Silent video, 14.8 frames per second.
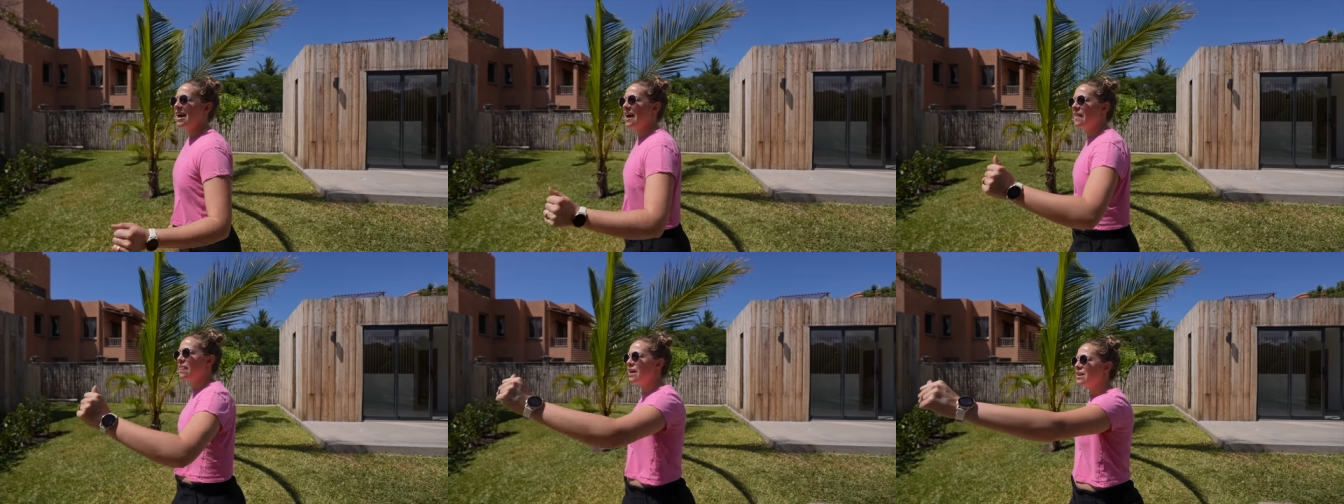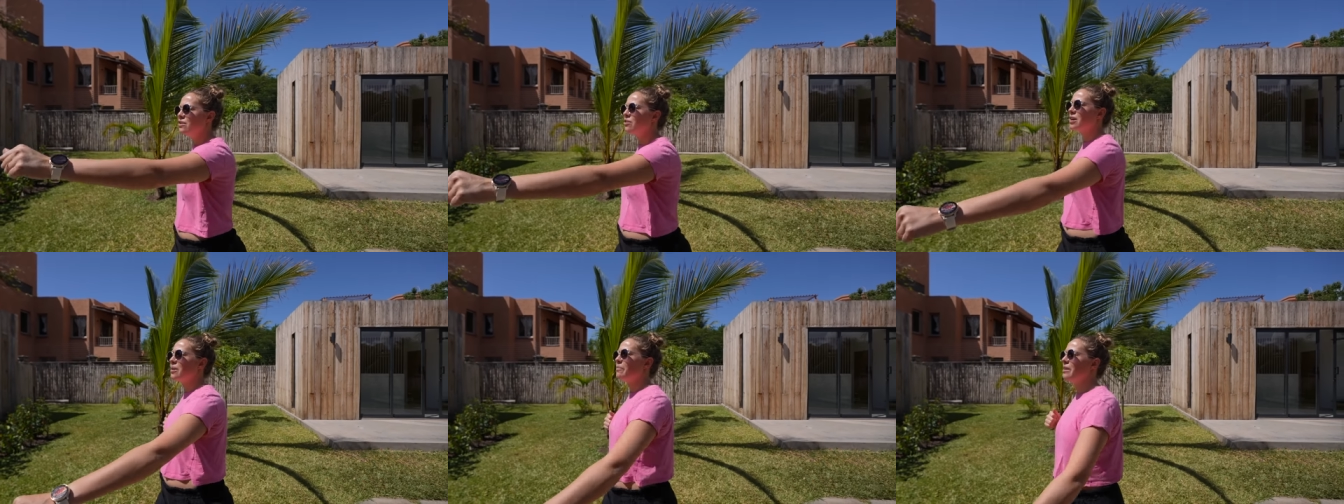And then
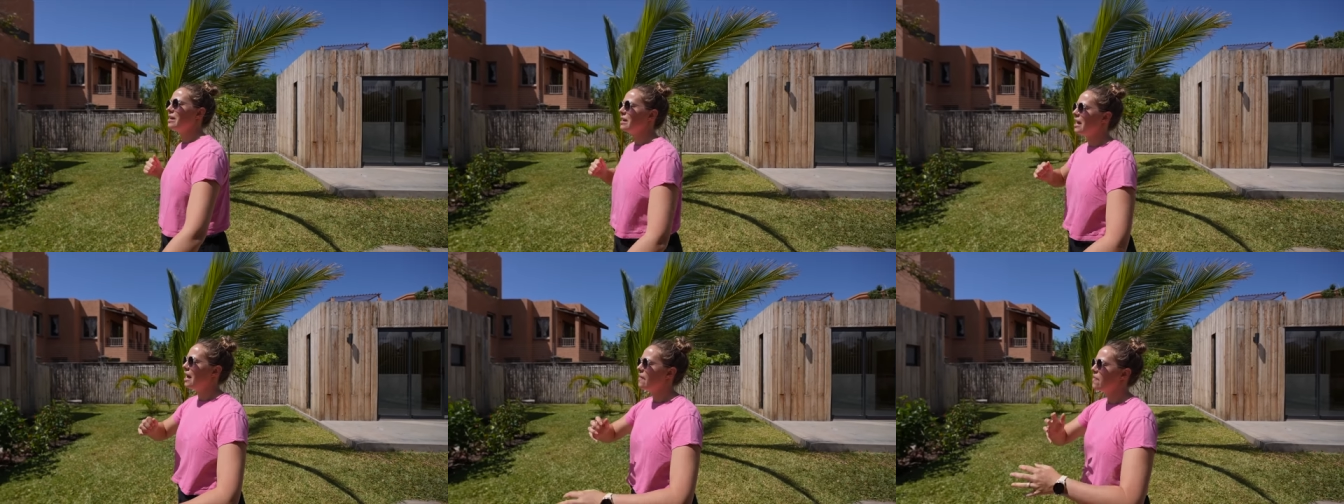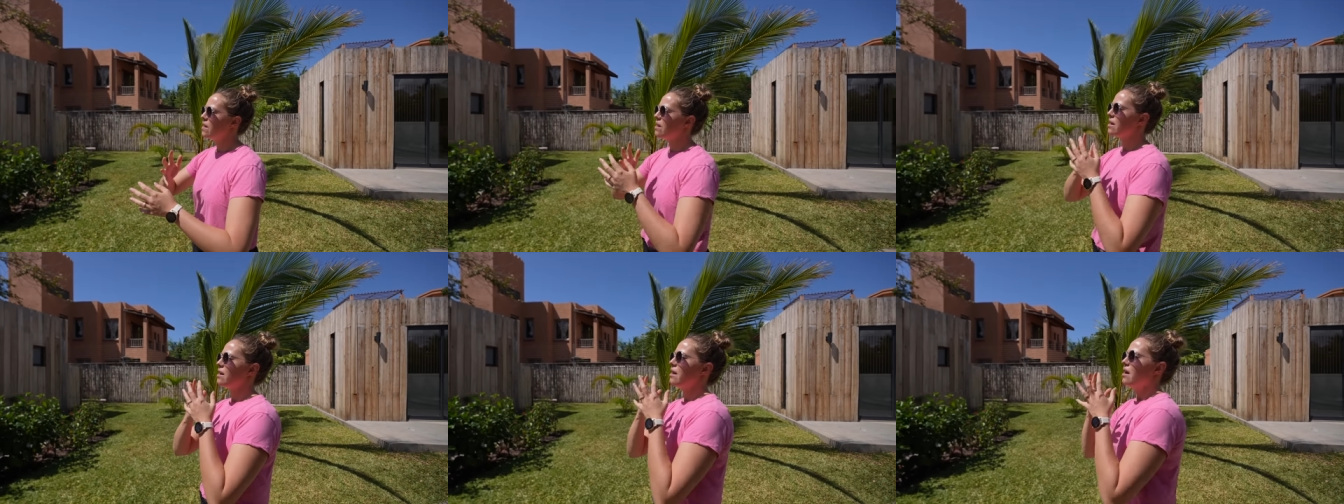you come in and
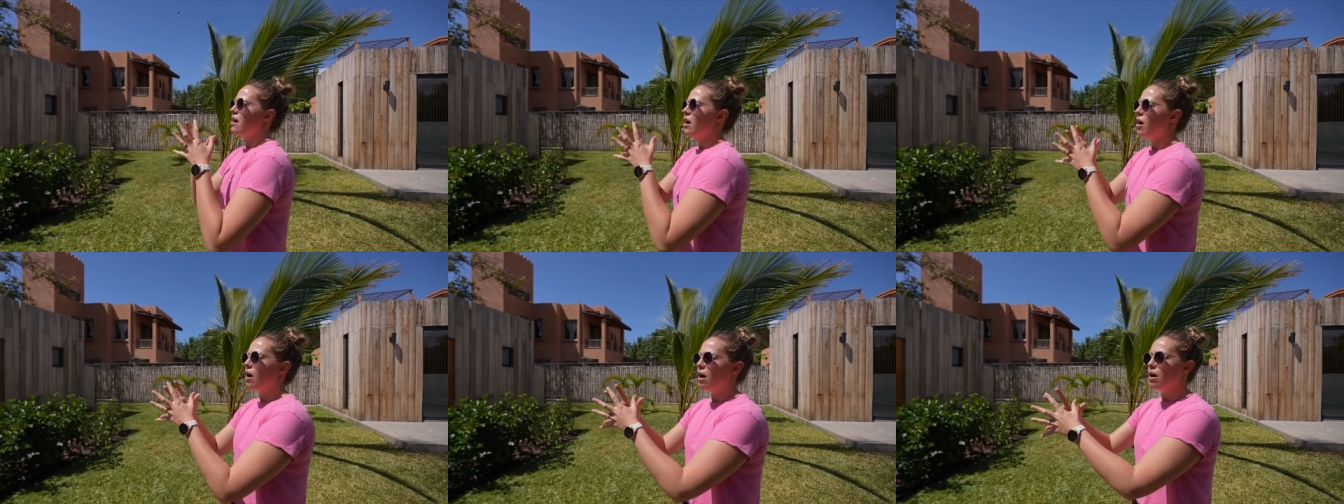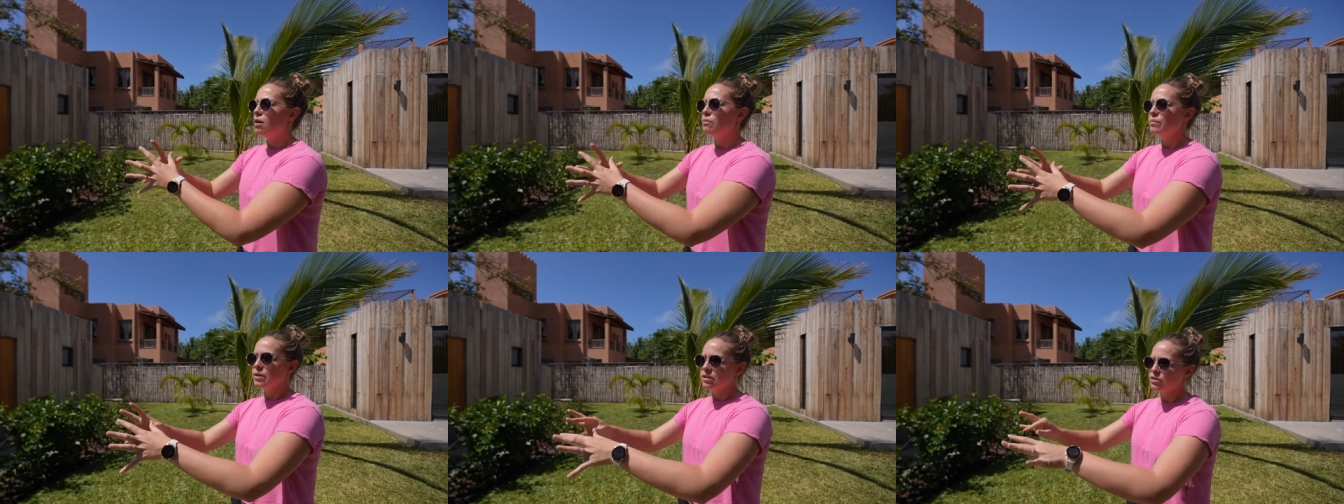the
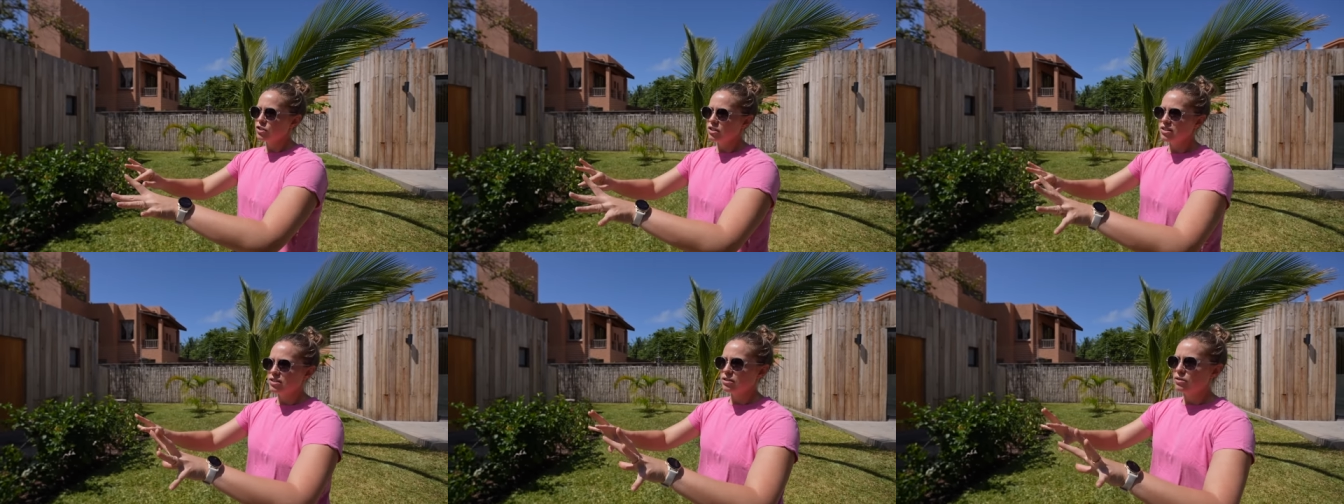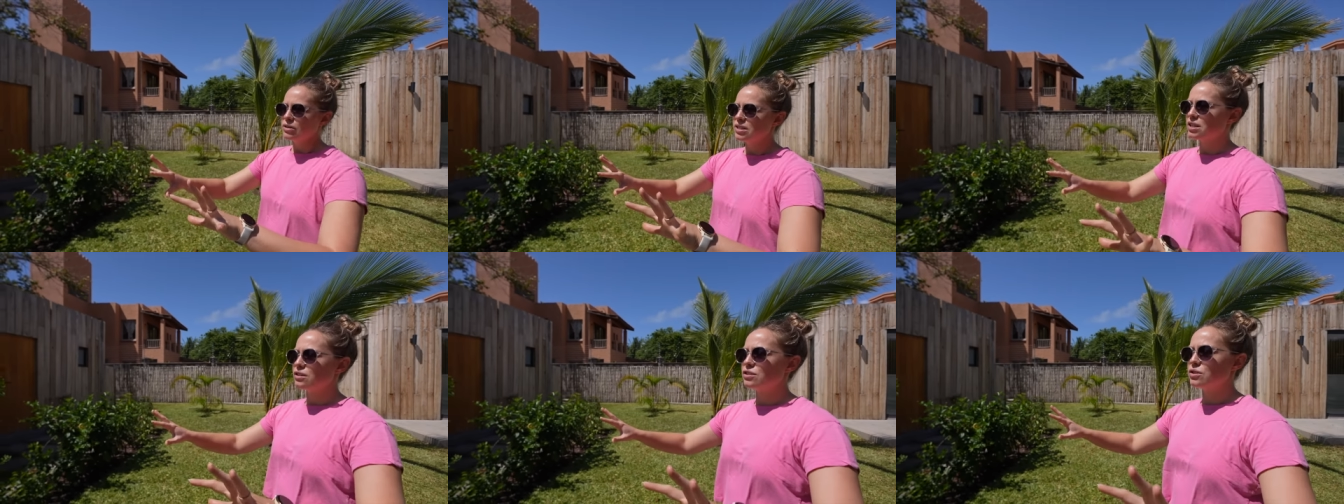ambiance just
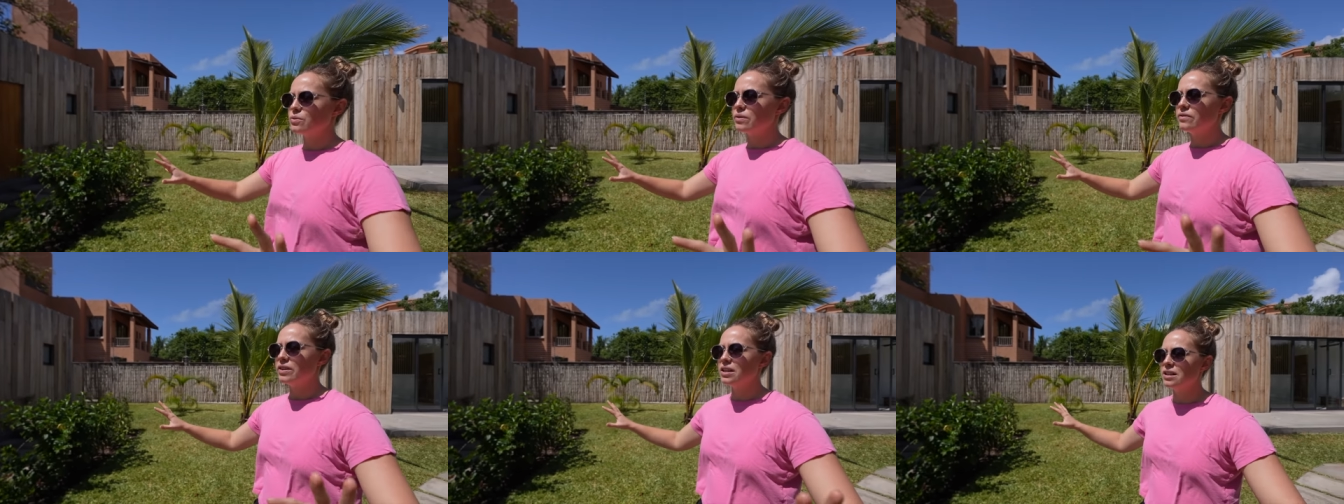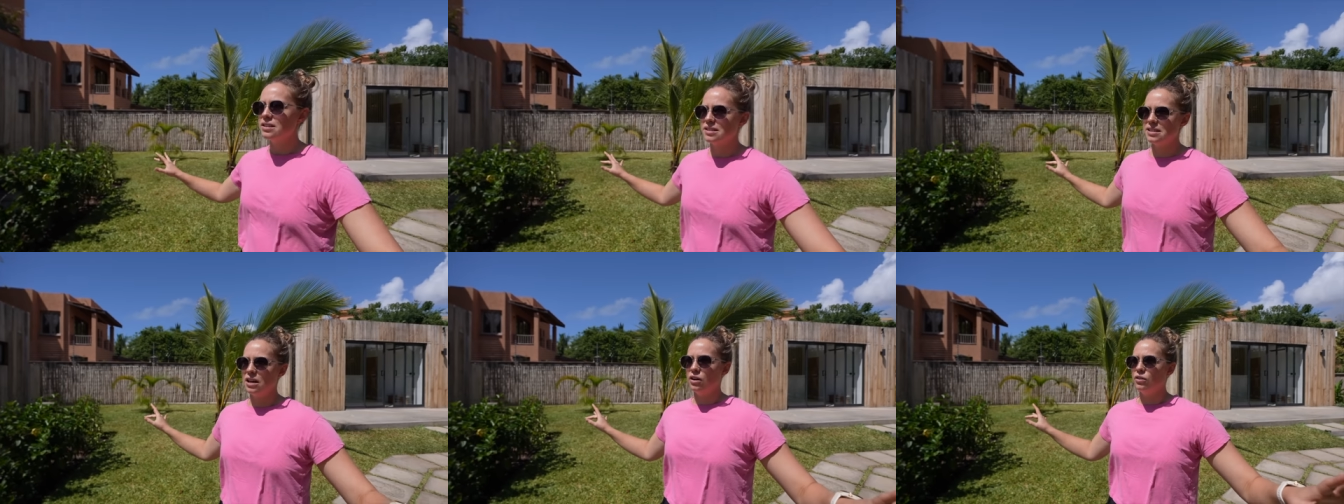slowly starts to reveal
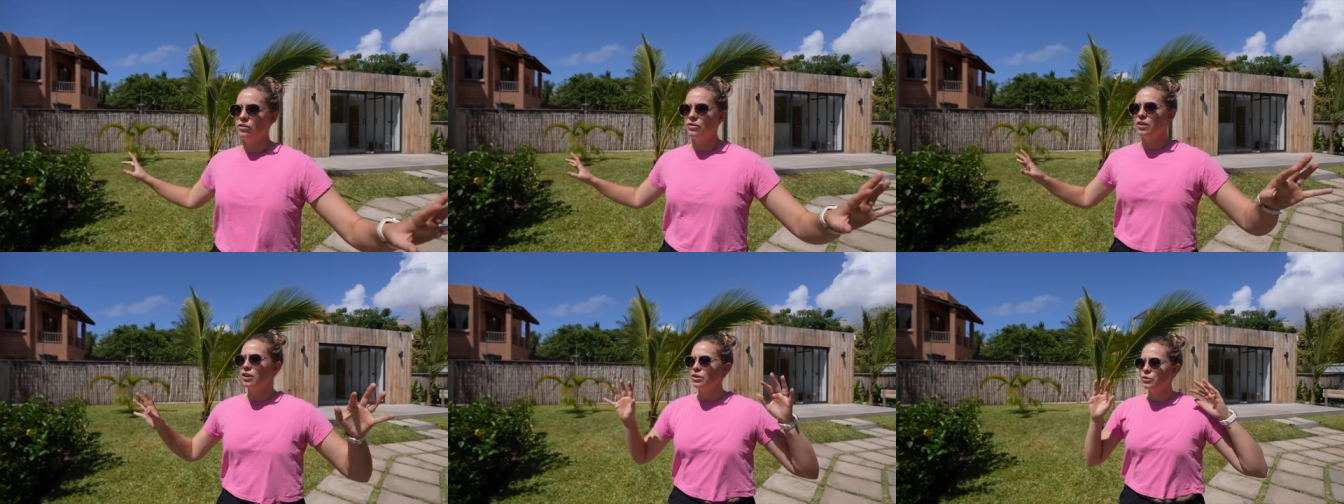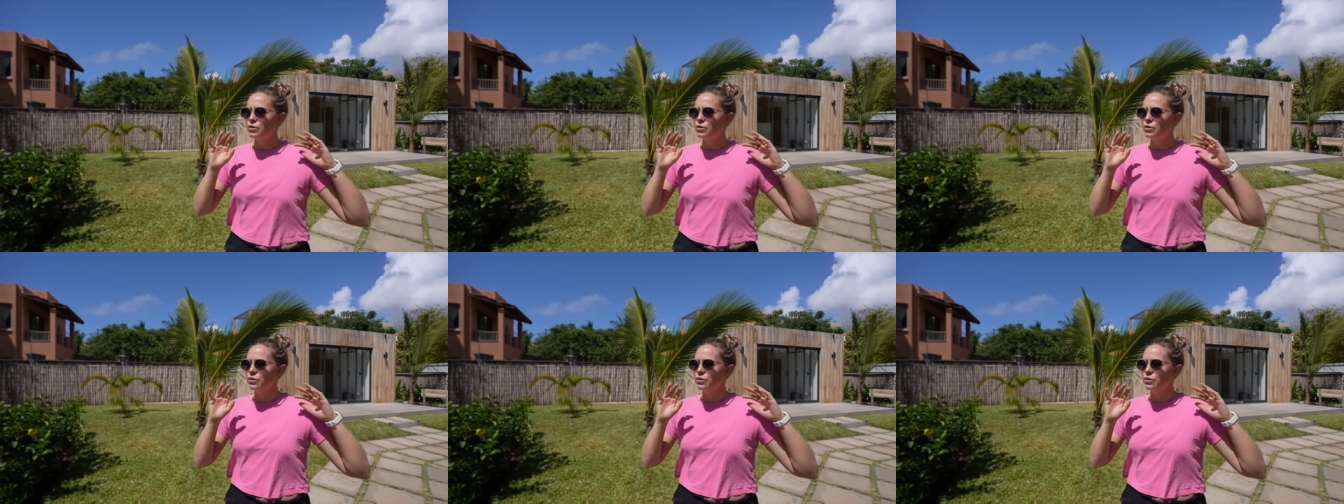itself.